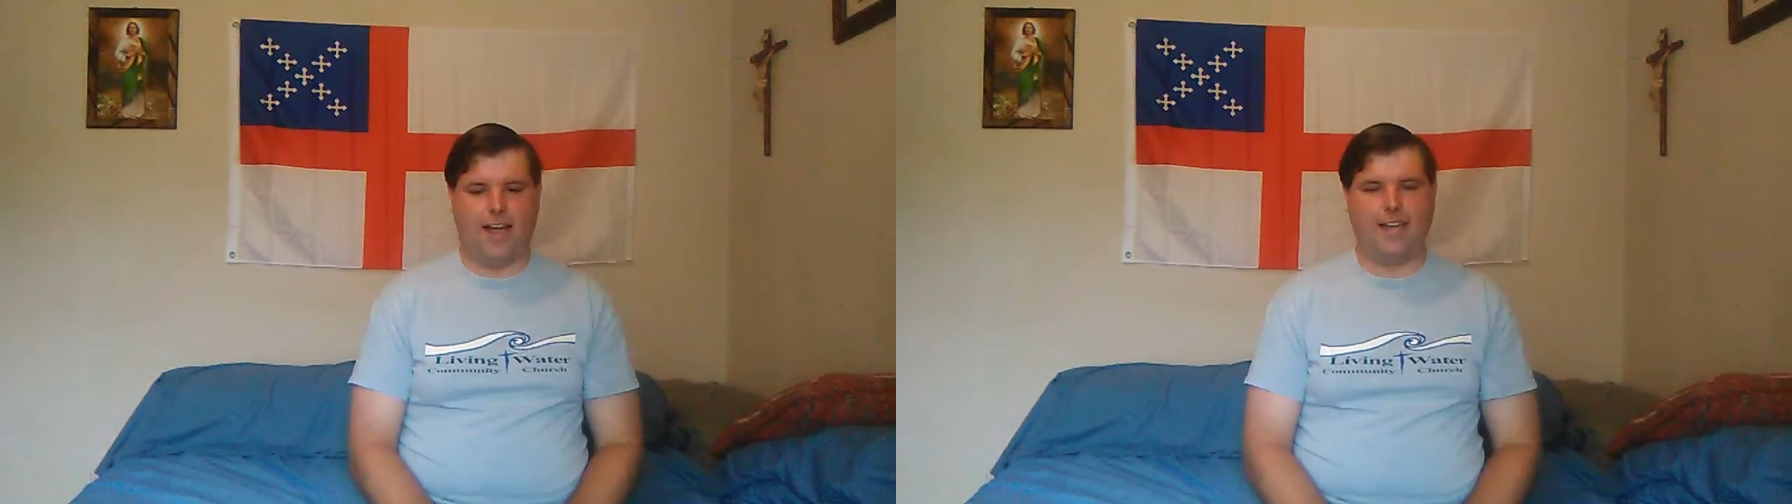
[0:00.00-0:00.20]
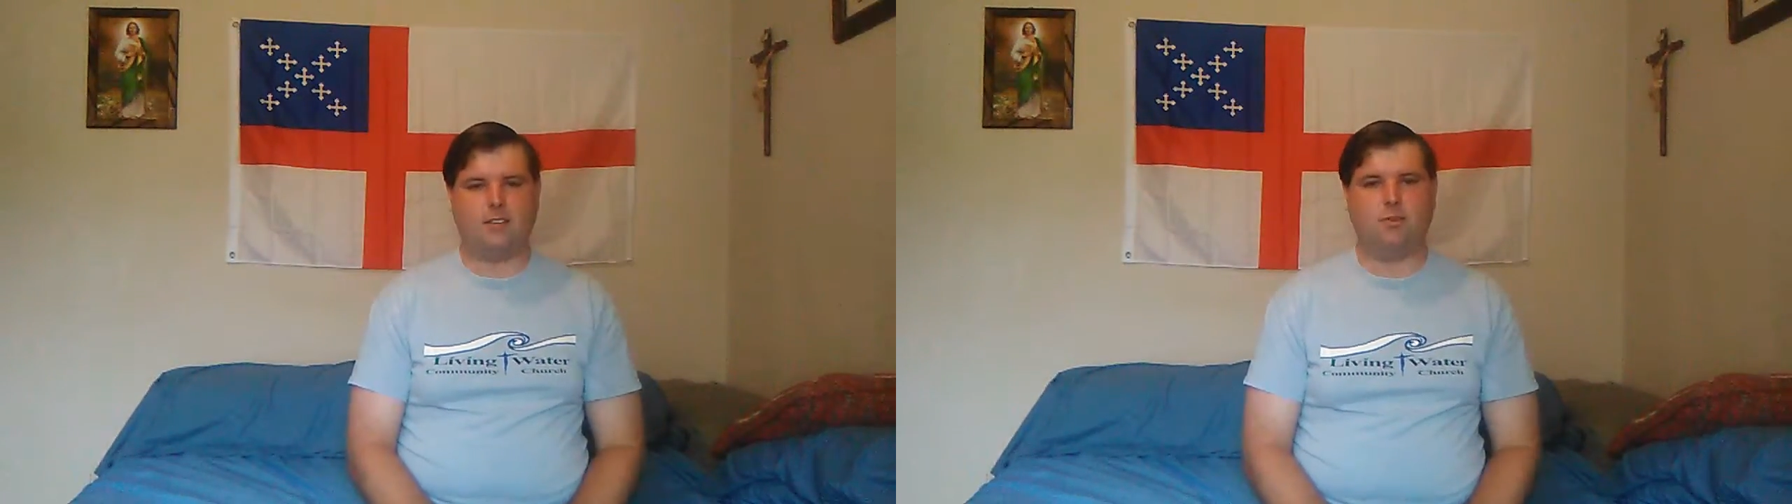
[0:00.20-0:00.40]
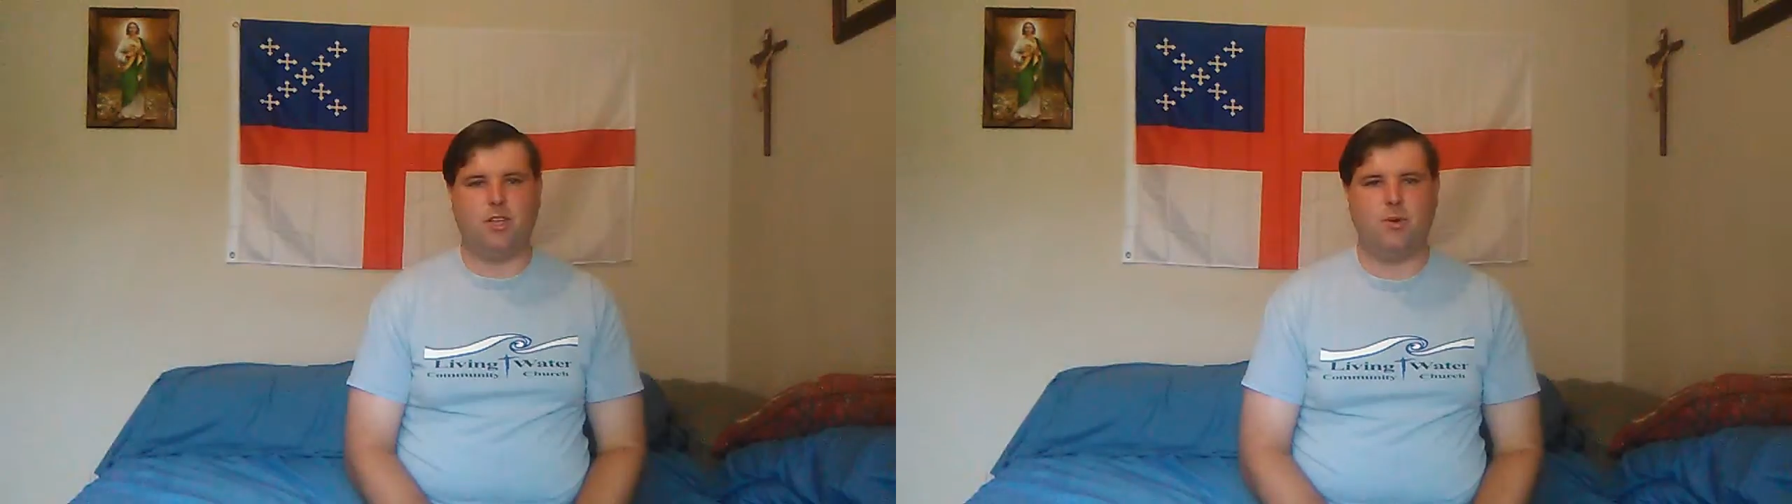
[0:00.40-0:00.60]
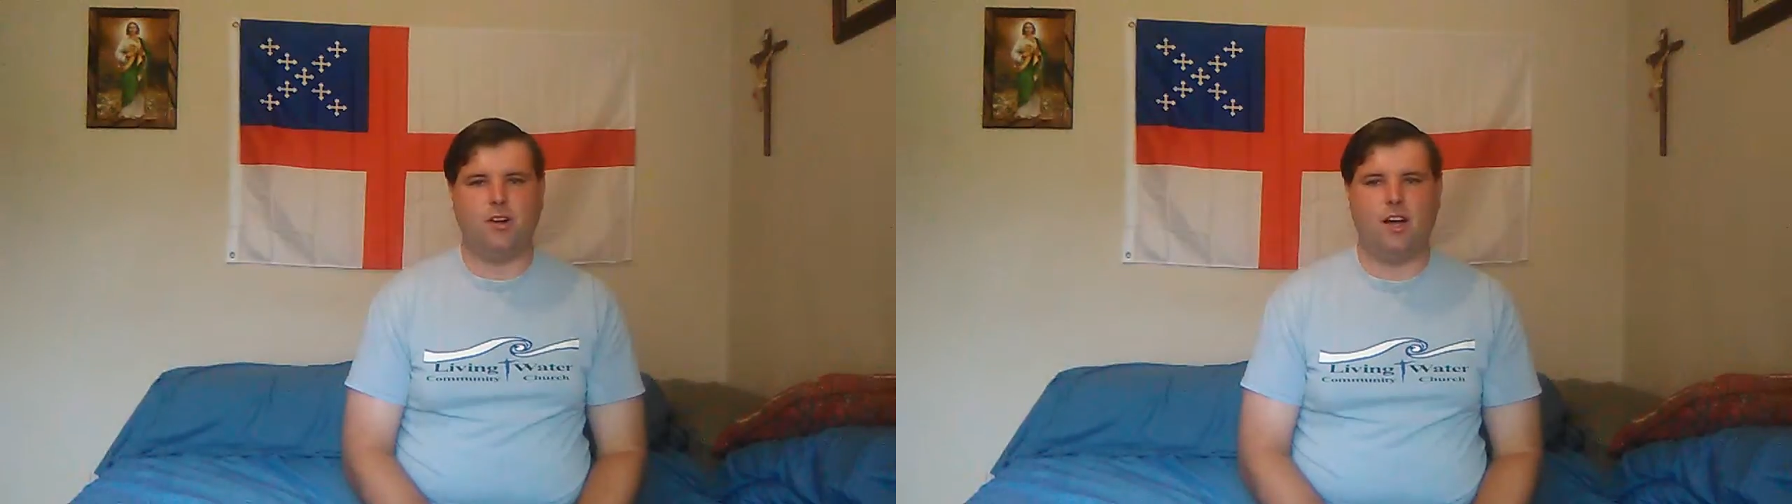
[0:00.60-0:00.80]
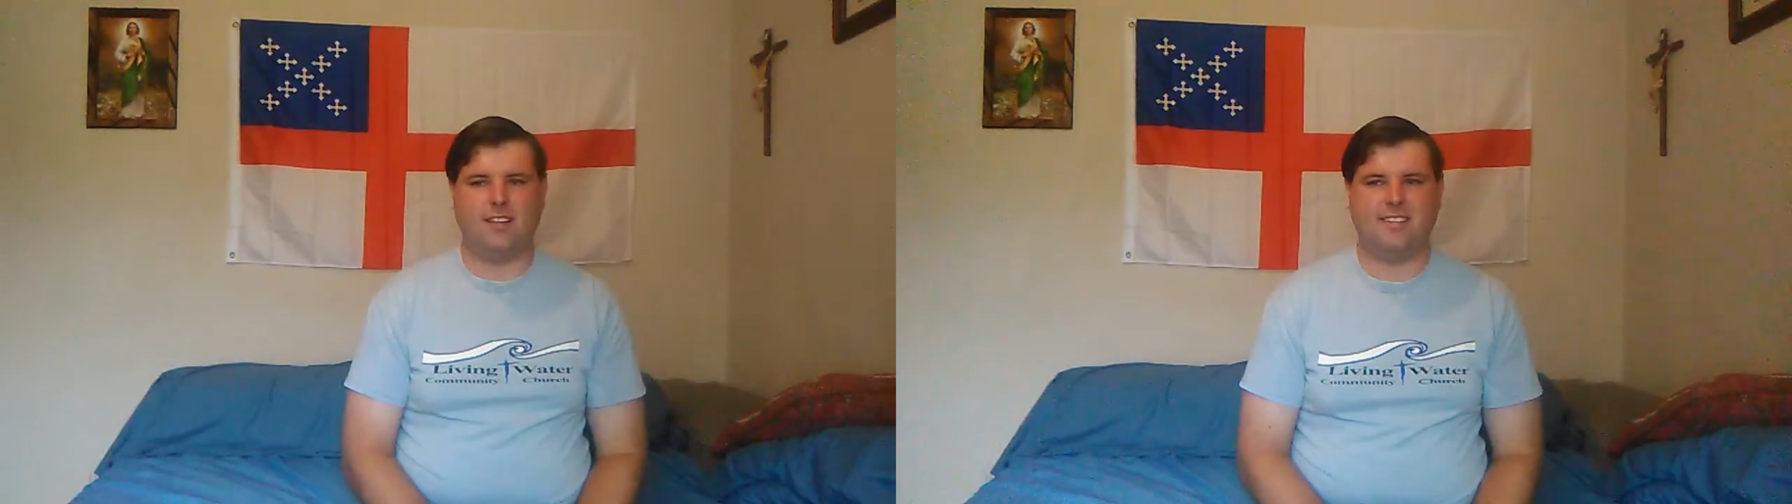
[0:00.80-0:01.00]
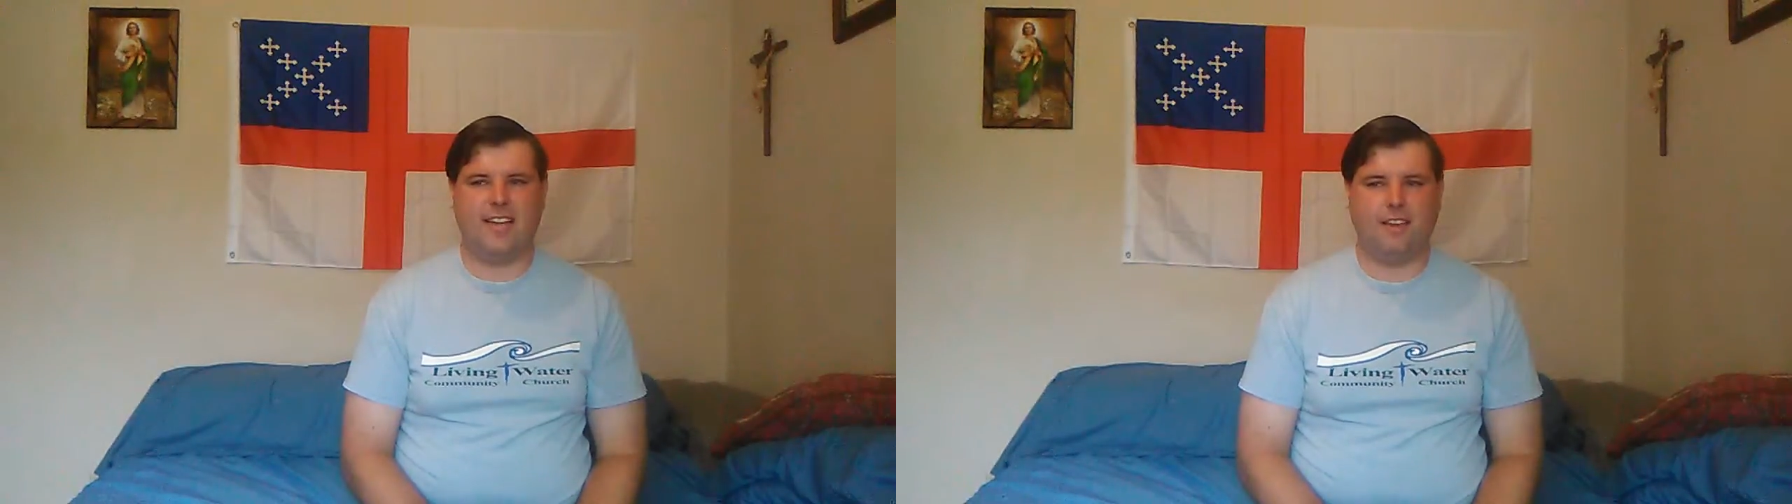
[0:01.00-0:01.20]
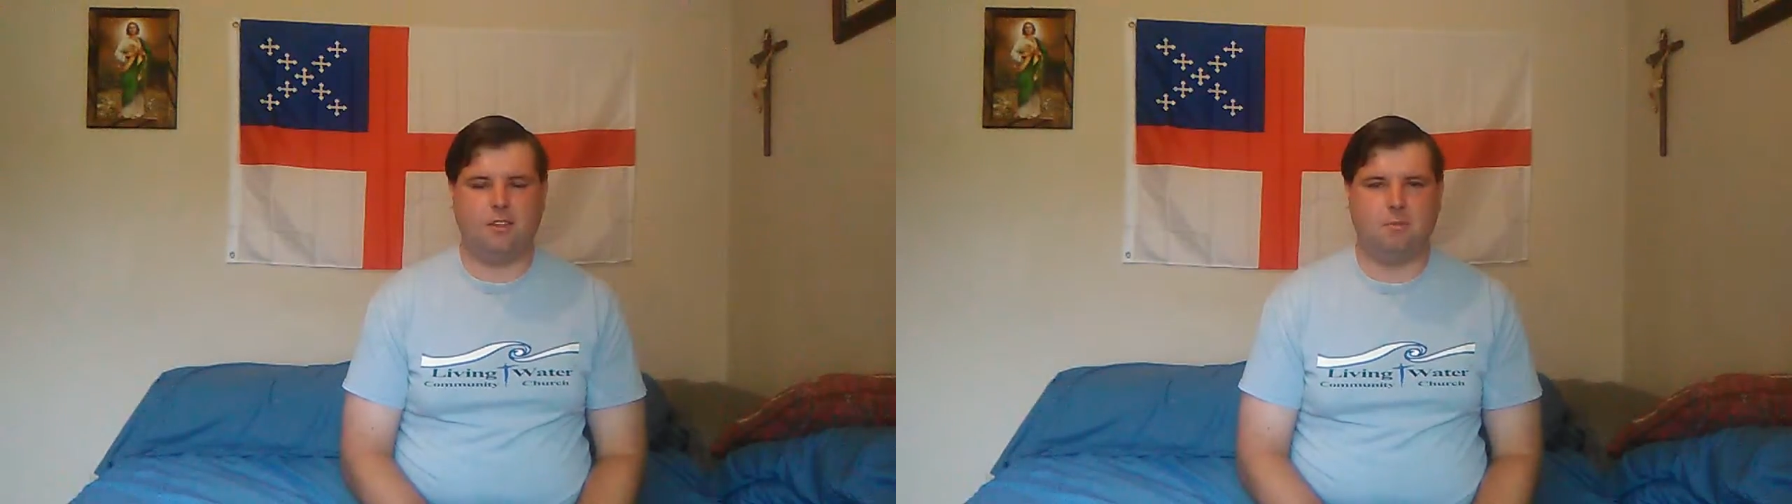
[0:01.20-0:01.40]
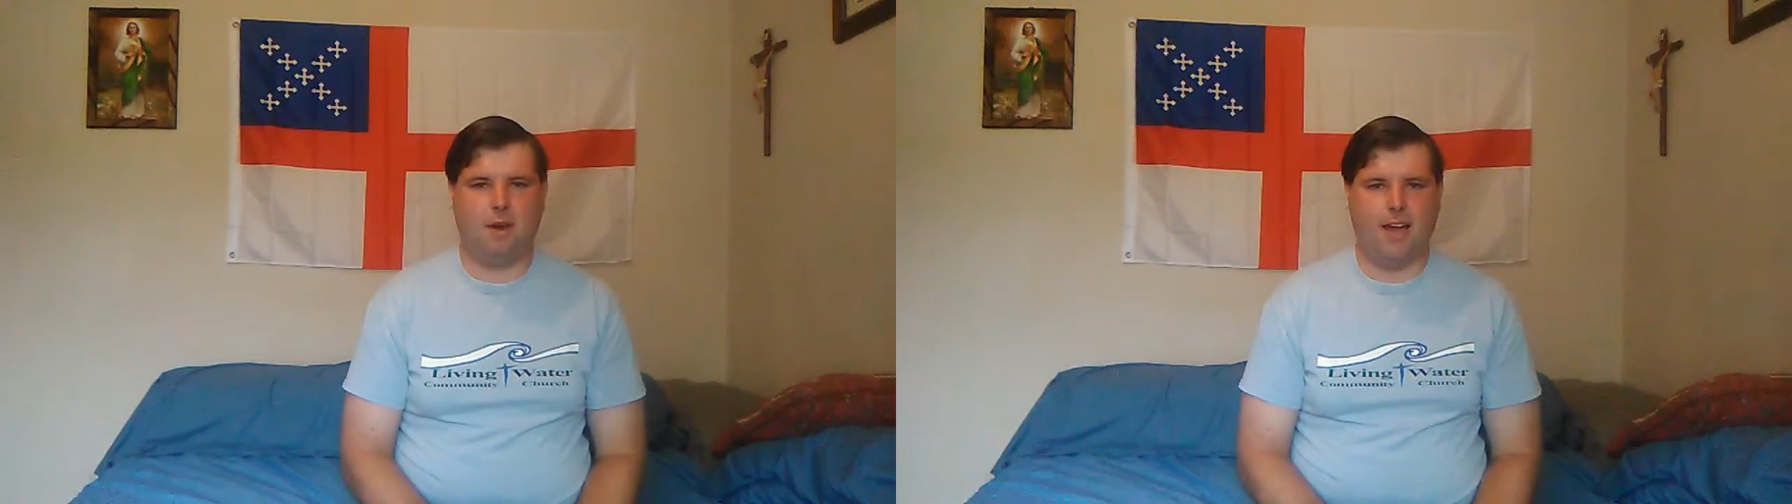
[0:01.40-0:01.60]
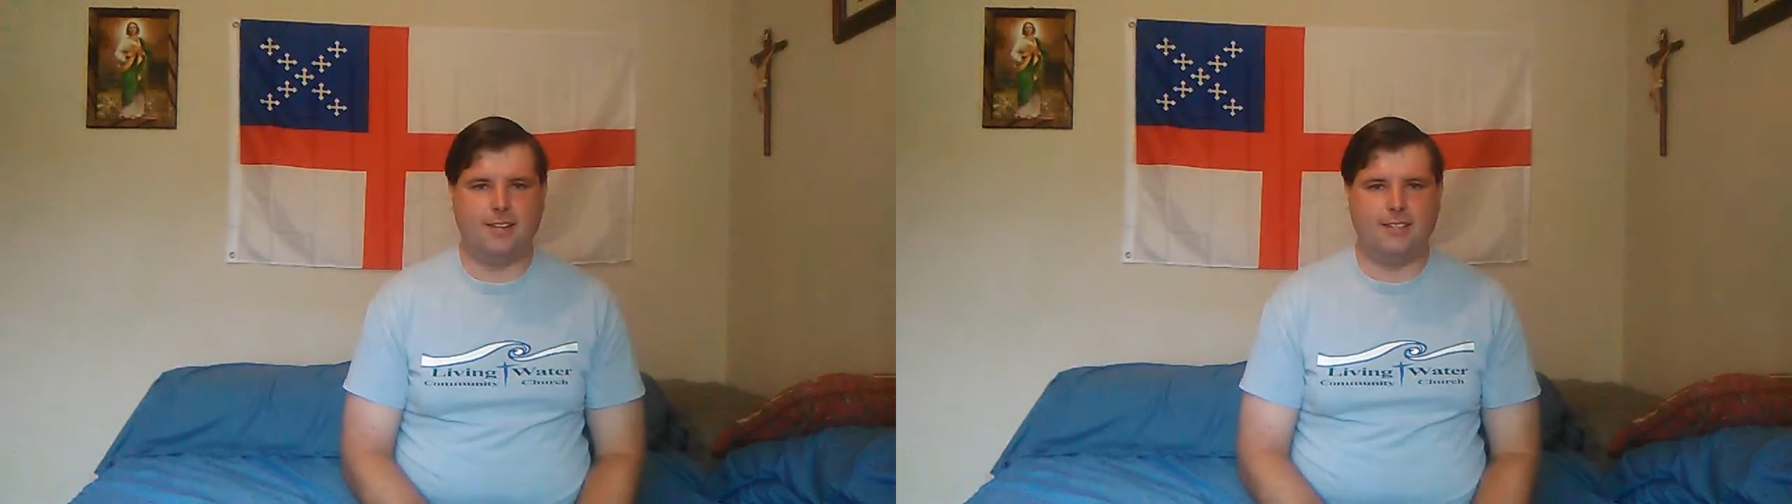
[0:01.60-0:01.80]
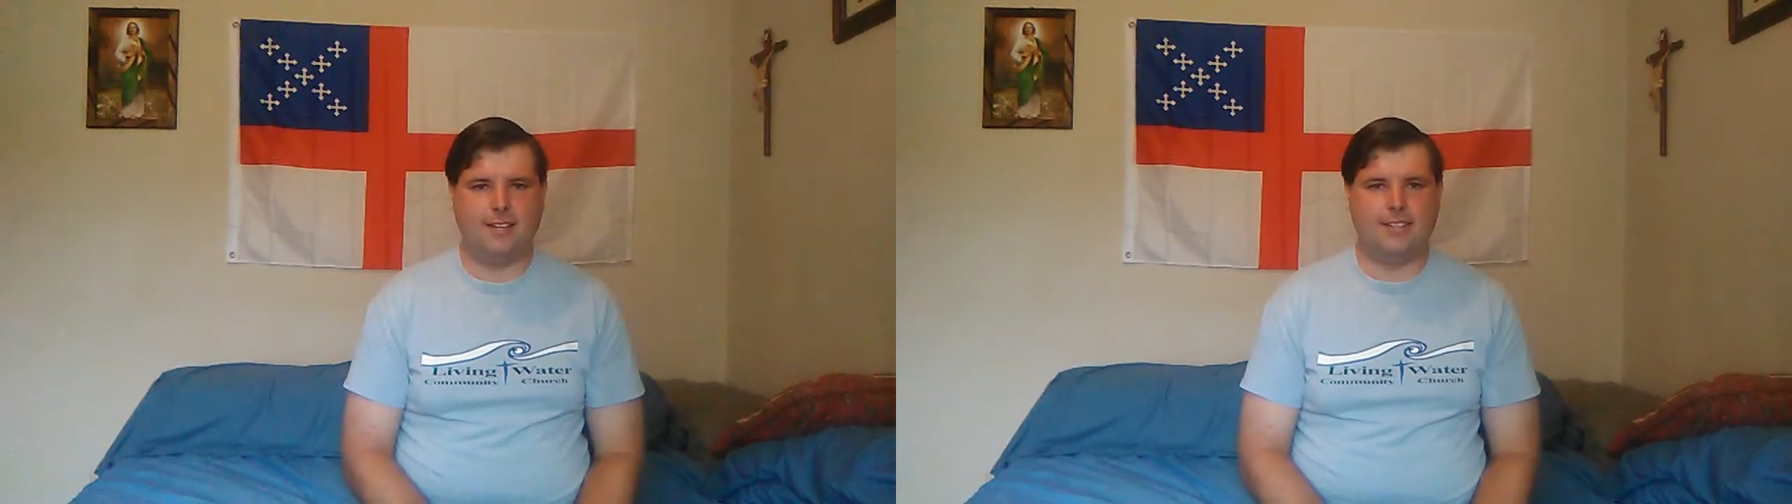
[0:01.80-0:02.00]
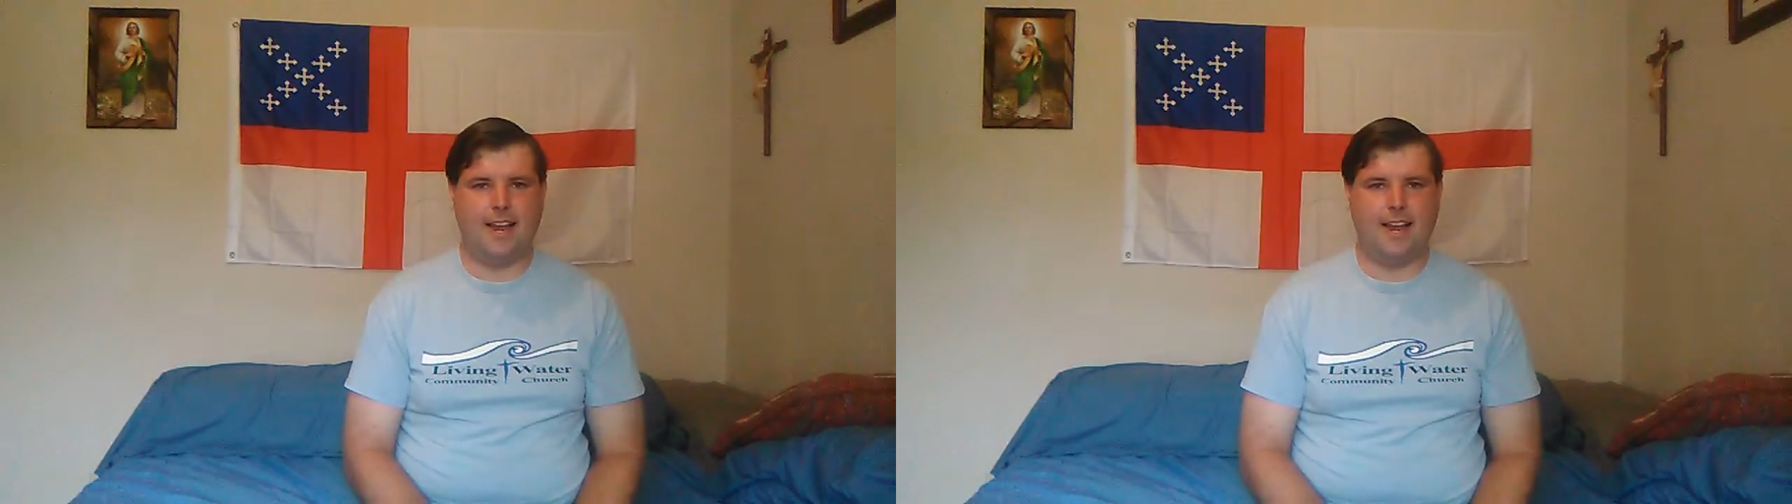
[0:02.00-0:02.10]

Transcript: I guess what you would call secular Protestant.